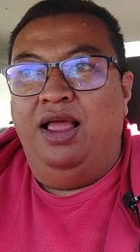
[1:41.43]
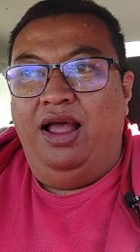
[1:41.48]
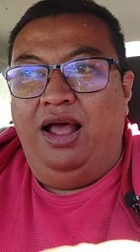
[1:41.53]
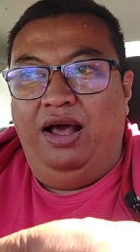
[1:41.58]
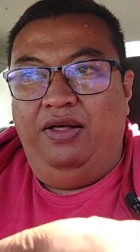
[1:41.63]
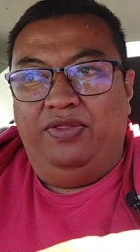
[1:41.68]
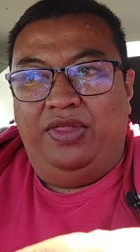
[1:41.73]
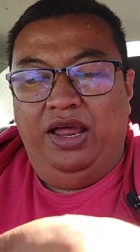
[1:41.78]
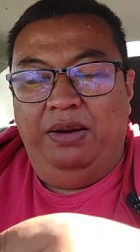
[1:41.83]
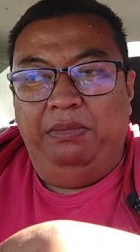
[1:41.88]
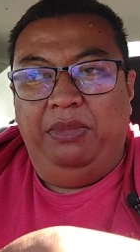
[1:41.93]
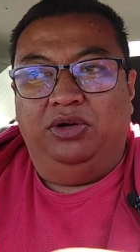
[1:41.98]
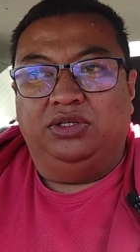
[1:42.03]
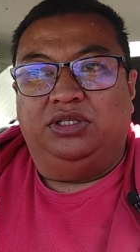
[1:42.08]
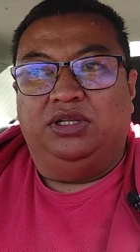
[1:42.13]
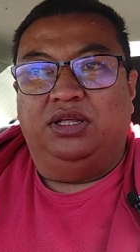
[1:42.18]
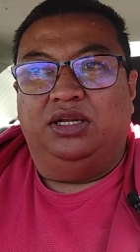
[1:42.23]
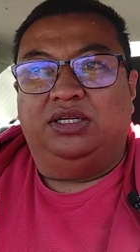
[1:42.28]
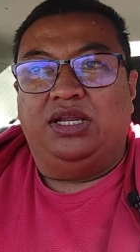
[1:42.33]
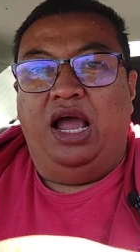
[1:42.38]
And then most
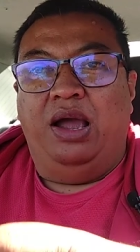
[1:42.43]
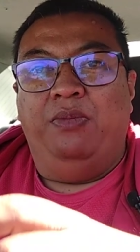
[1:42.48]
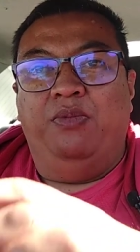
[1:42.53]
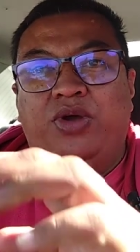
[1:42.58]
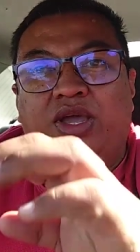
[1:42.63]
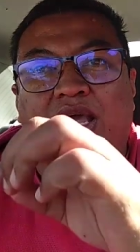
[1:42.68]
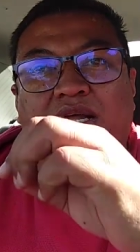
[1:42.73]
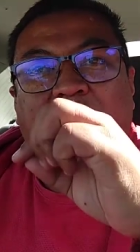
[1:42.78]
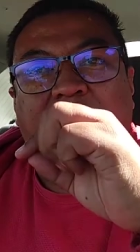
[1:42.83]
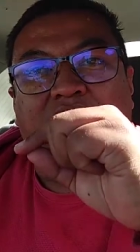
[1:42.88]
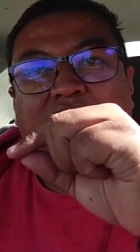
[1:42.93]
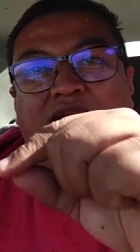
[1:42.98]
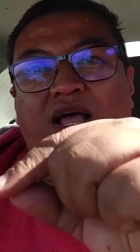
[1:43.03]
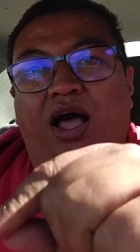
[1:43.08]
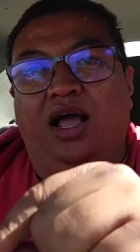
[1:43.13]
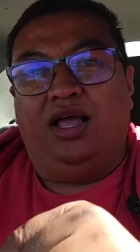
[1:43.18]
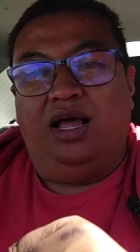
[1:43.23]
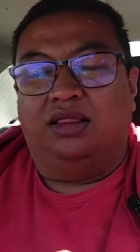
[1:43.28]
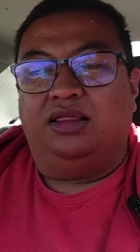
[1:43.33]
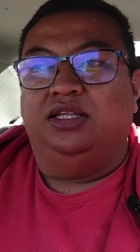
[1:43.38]
of the time we get
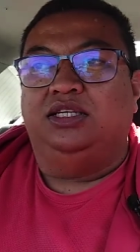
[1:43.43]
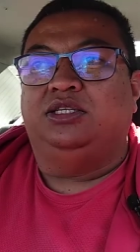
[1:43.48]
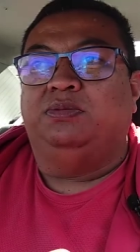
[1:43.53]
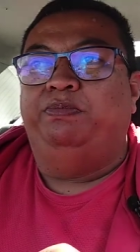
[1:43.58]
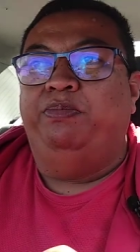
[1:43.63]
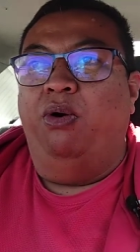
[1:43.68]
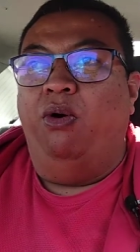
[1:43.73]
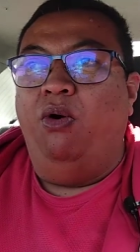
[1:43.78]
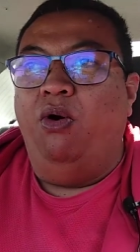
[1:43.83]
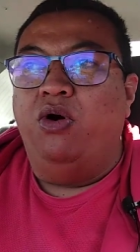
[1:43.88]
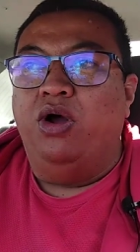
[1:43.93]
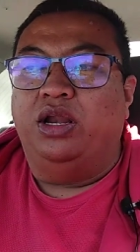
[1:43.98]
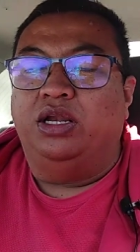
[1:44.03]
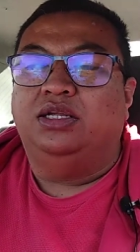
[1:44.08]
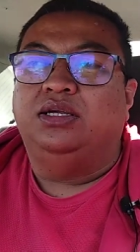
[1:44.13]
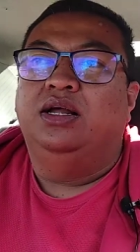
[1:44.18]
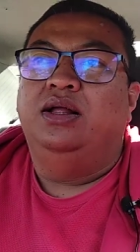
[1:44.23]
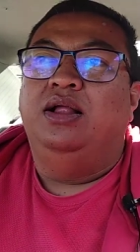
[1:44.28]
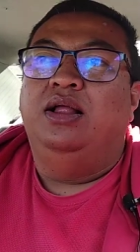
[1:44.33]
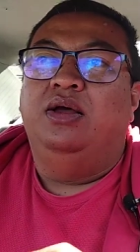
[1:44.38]
stuck at this
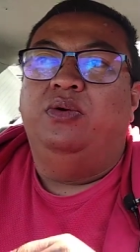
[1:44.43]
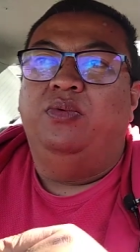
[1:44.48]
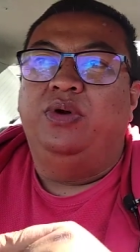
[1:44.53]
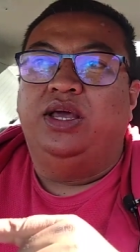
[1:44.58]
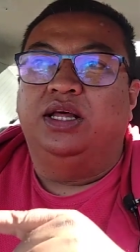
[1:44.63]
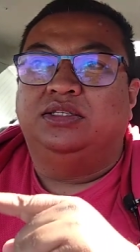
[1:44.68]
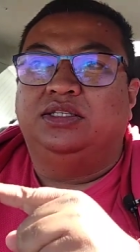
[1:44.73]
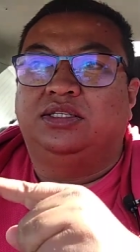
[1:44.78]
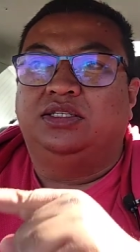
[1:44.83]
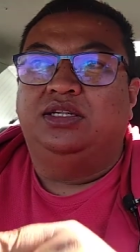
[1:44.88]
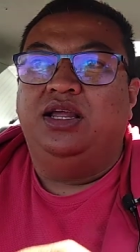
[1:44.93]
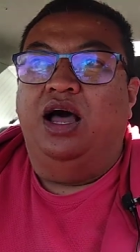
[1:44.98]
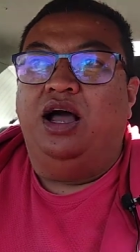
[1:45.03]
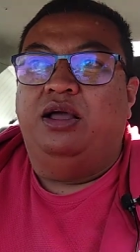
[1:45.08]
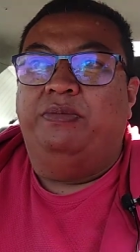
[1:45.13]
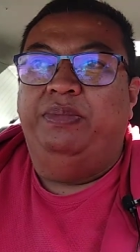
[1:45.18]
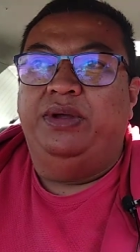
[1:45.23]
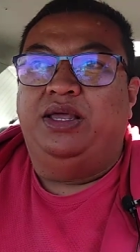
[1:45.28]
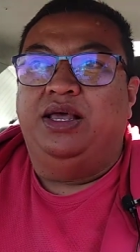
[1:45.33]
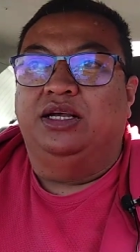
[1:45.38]
point. We get
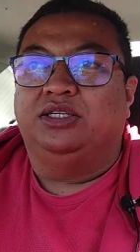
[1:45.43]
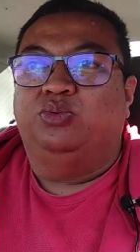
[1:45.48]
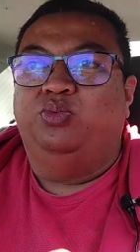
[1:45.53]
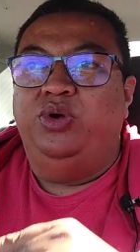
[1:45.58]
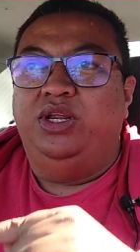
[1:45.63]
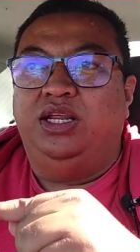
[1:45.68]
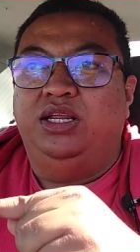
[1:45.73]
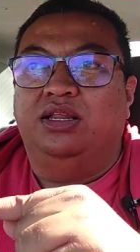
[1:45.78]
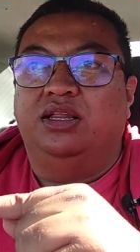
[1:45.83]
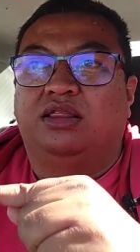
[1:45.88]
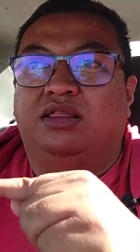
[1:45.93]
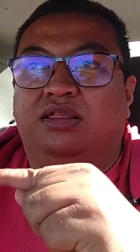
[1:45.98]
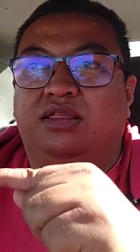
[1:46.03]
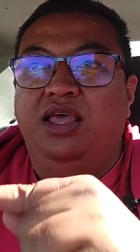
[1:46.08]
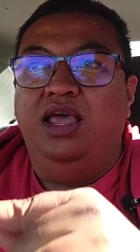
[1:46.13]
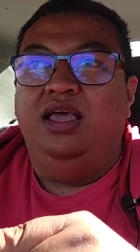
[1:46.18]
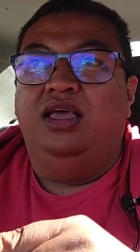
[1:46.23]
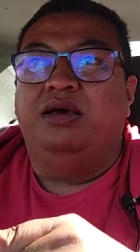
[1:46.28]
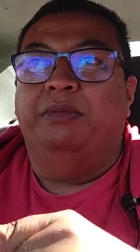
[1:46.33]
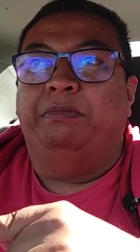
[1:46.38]
stuck because we didn't
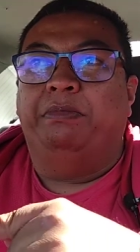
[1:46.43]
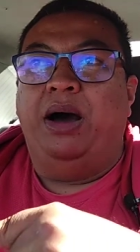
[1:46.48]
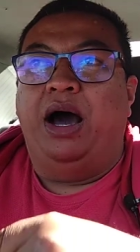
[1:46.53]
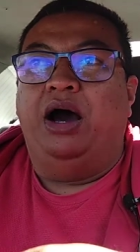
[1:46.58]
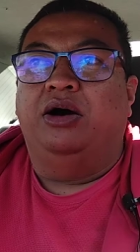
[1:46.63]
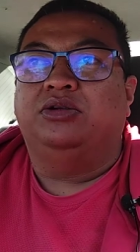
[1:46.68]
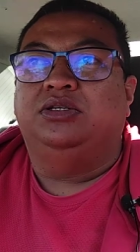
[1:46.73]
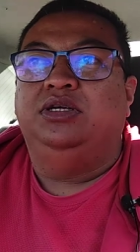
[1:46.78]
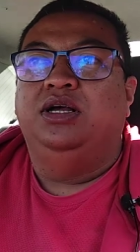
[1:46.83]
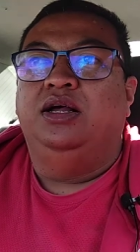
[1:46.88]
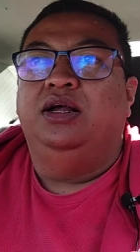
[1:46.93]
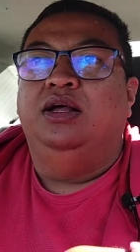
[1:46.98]
think about